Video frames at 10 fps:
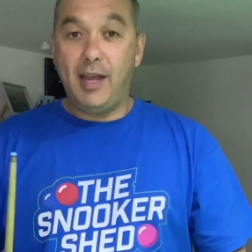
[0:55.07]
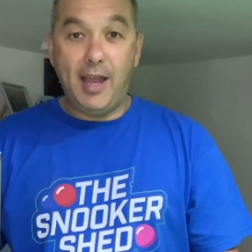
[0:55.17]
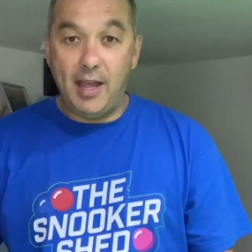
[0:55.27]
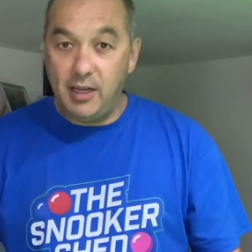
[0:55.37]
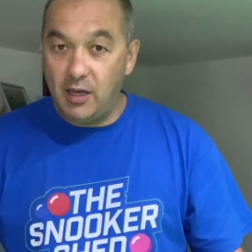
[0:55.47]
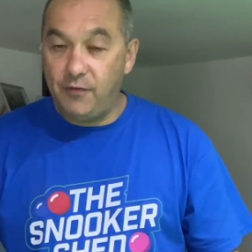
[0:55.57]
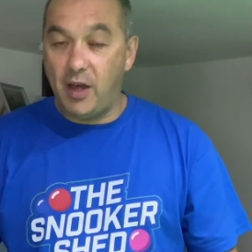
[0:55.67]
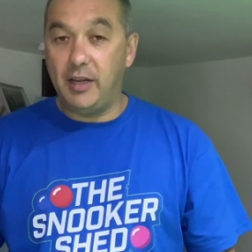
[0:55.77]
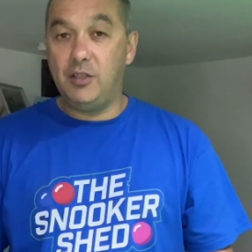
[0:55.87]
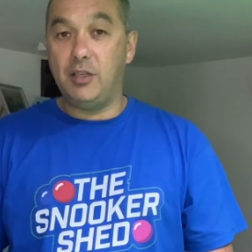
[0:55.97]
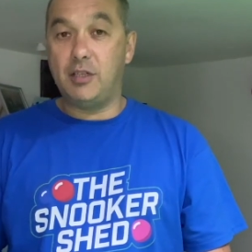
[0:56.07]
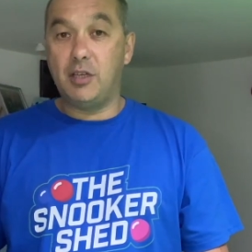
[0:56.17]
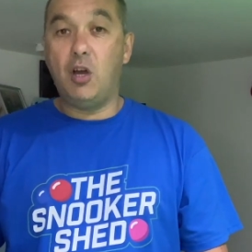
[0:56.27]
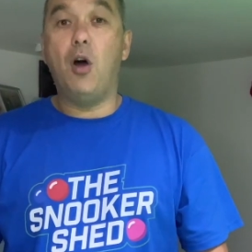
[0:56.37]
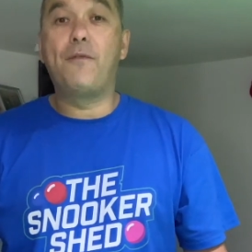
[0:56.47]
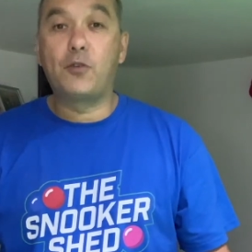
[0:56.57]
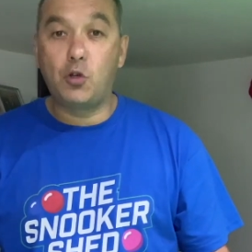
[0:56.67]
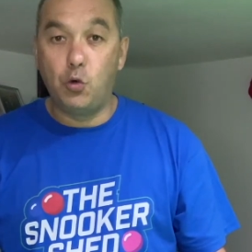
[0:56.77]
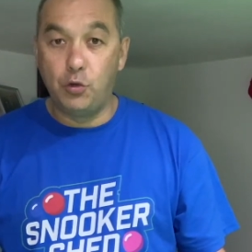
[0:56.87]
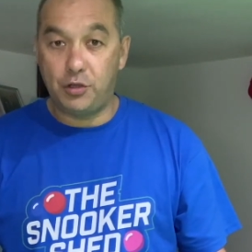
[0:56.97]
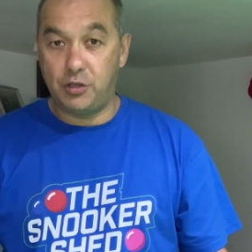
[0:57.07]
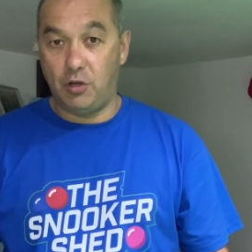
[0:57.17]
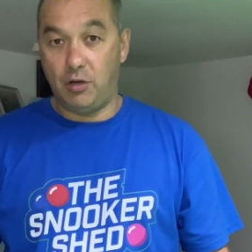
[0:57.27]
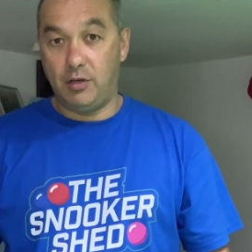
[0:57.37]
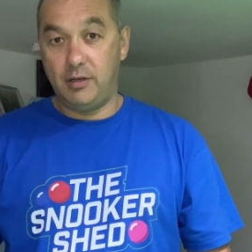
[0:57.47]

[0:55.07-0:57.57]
any advantages? Of course not.